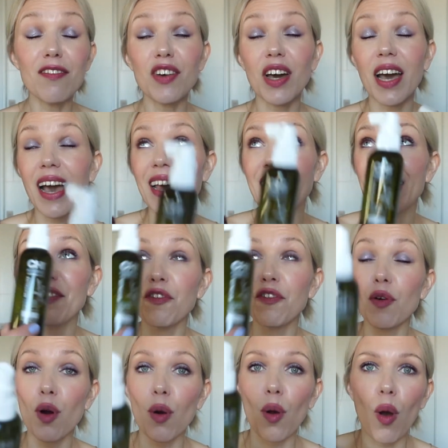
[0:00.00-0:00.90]
had it
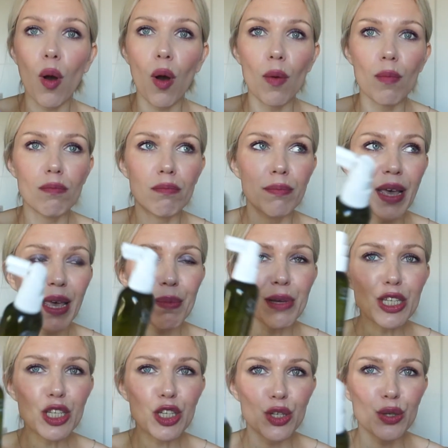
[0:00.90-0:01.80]
for
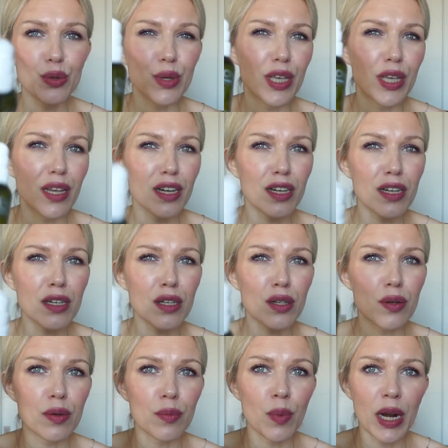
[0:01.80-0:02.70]
maybe 2 years
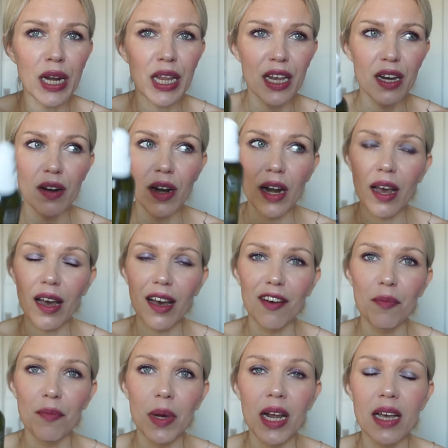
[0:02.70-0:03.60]
or 1 year and a
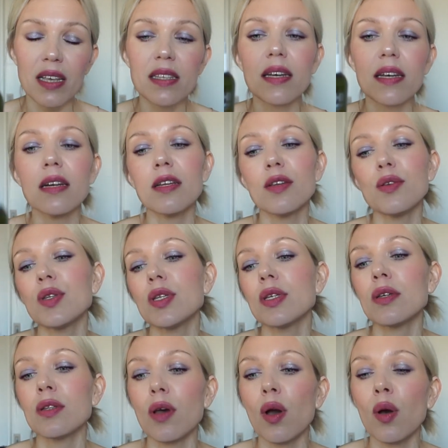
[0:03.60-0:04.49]
half, but I started
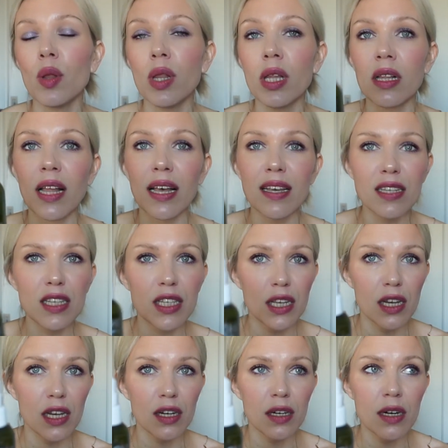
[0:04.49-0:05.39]
using it only last
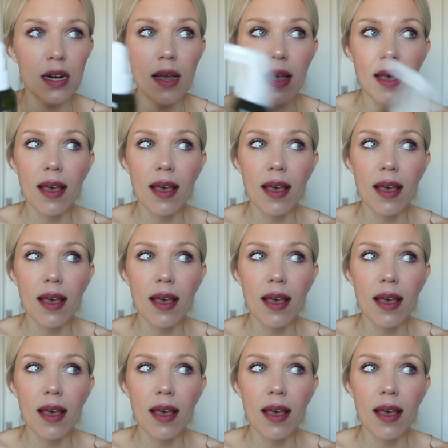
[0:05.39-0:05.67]
year.